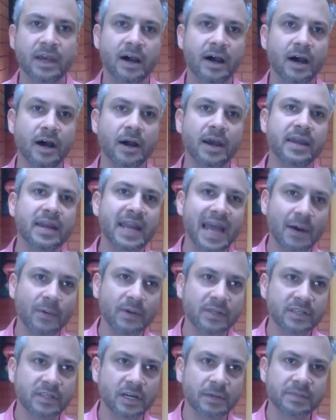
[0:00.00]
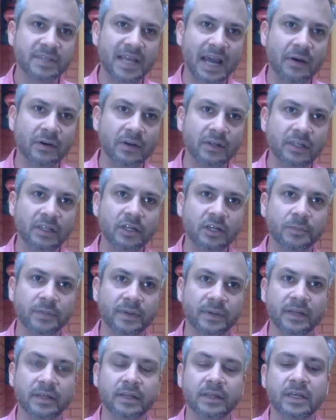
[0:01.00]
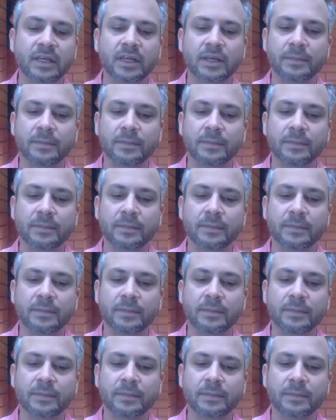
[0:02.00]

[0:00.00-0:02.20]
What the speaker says: And now it's come down a little bit,